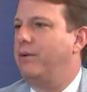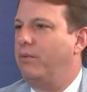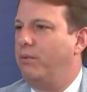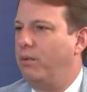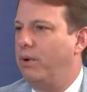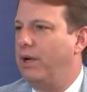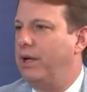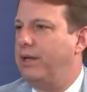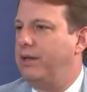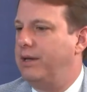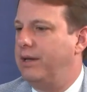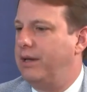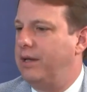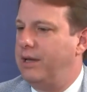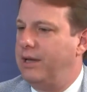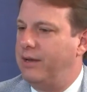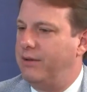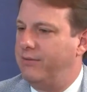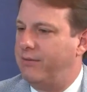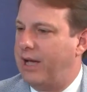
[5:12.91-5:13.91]
what
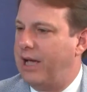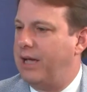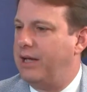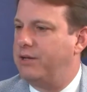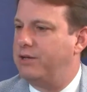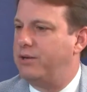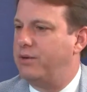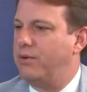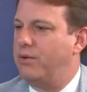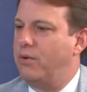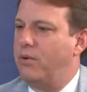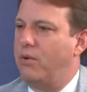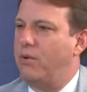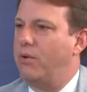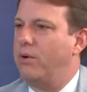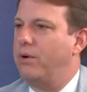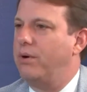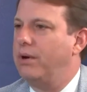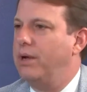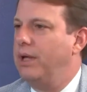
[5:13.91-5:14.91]
an advisor
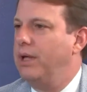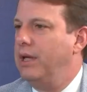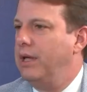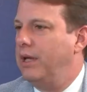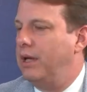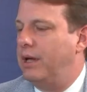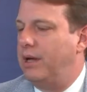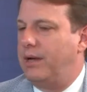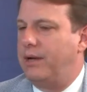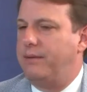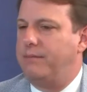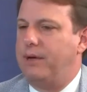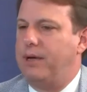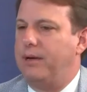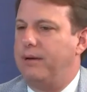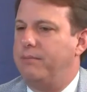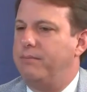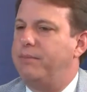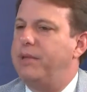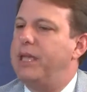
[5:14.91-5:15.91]
or
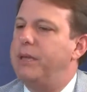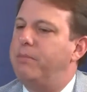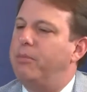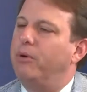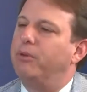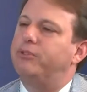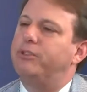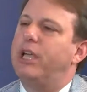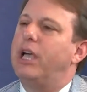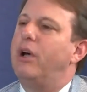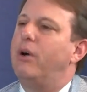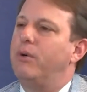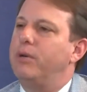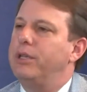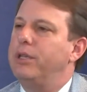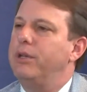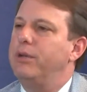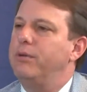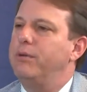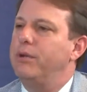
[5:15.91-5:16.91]
people tell
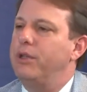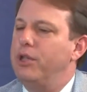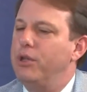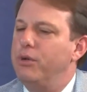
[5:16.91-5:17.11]
you.